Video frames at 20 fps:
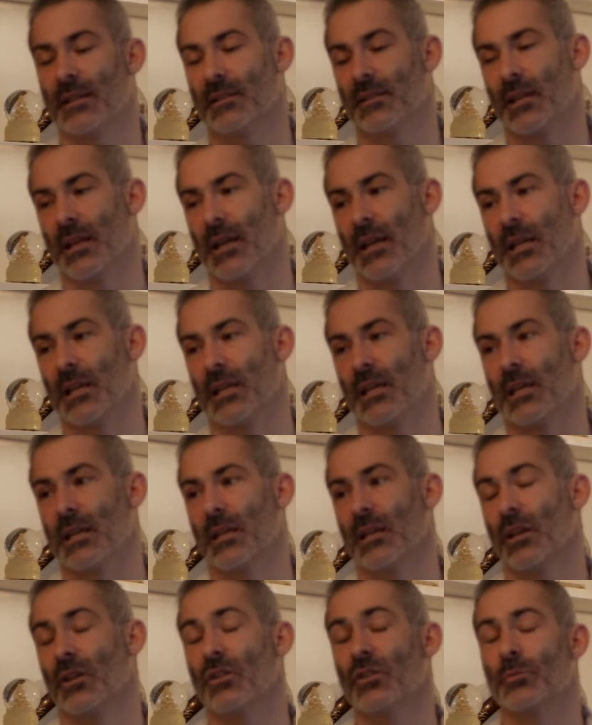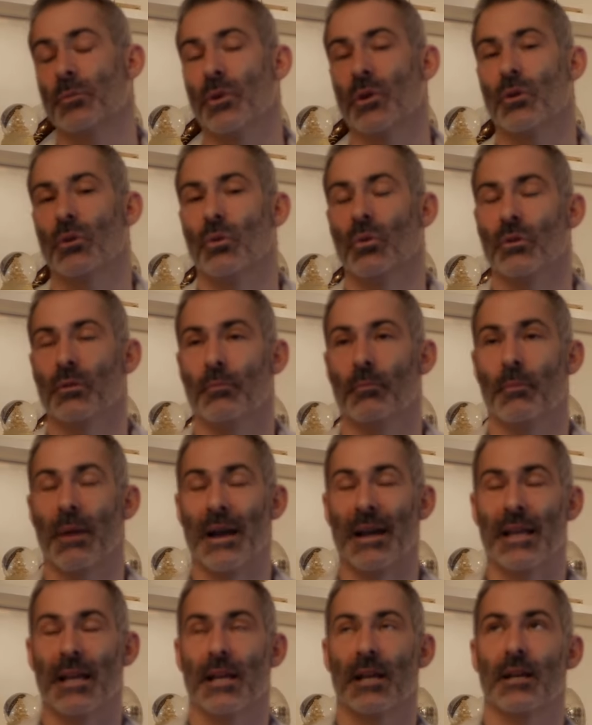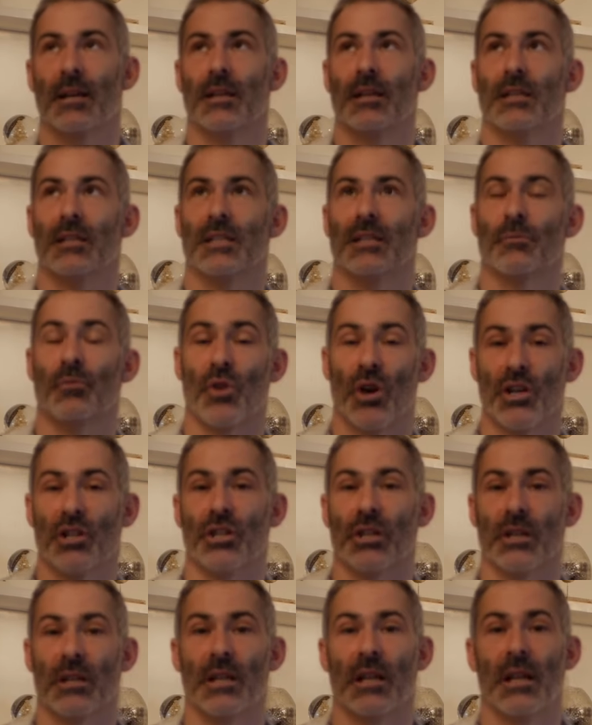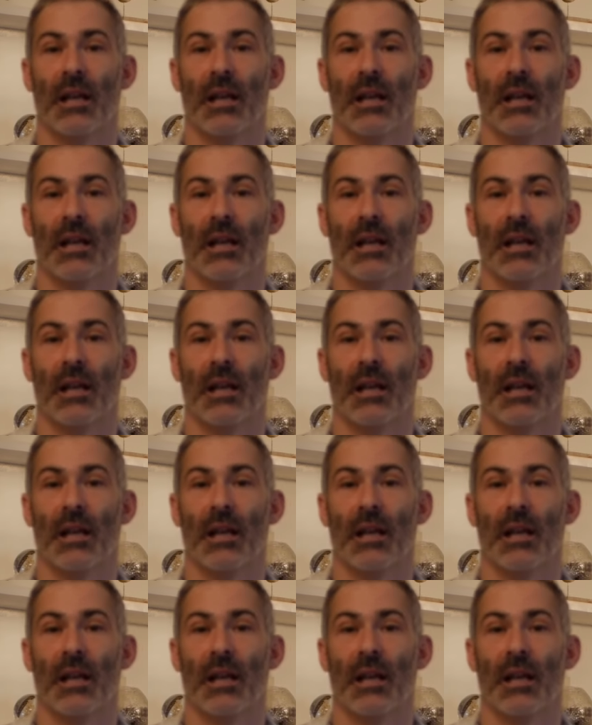it used to be called manic depression,